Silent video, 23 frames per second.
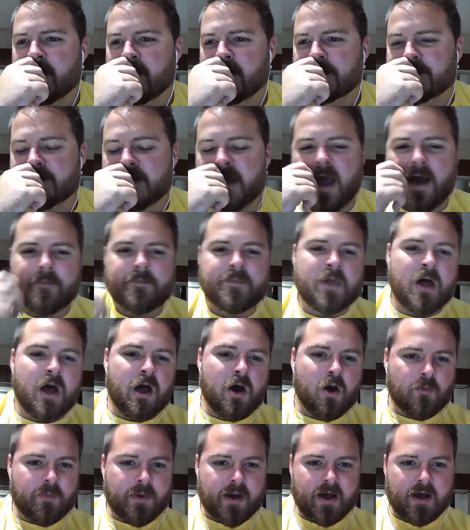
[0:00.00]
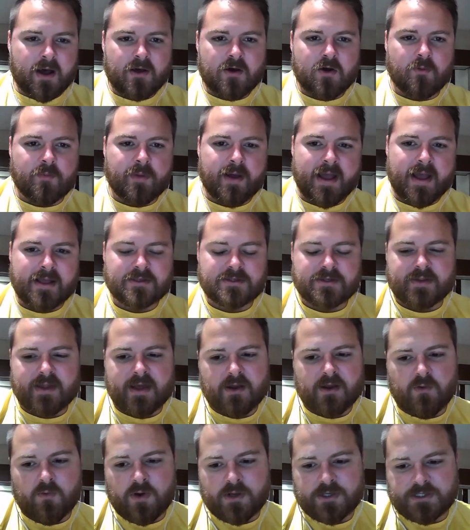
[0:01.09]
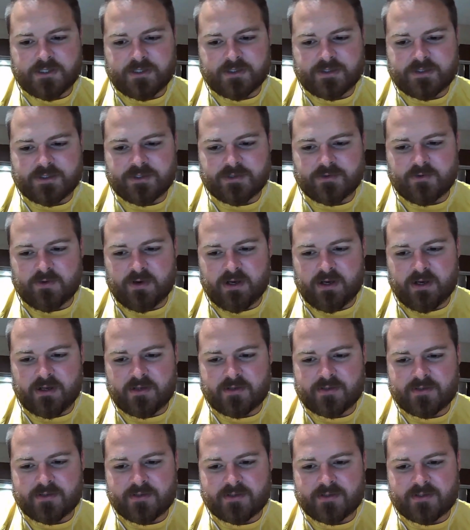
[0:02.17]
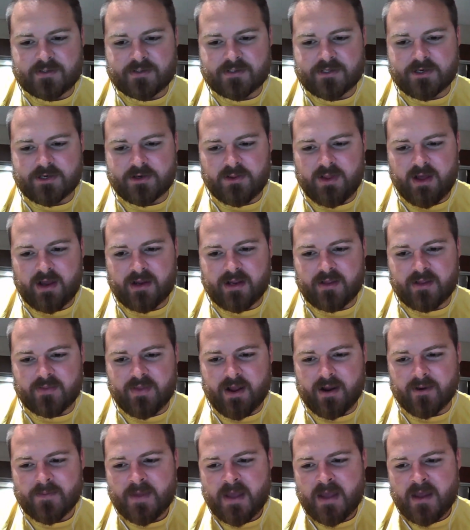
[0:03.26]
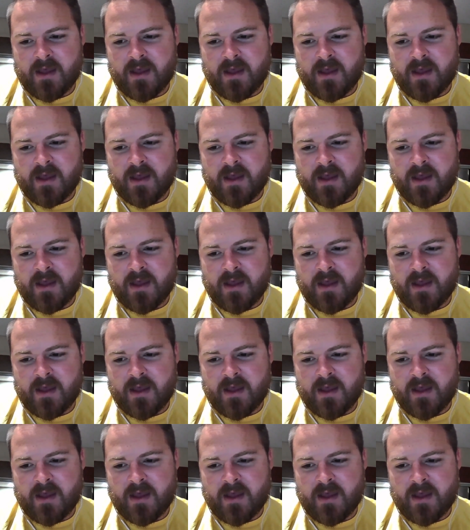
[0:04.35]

So yeah, I hope I hope I answered that question to uh, to, to your liking there.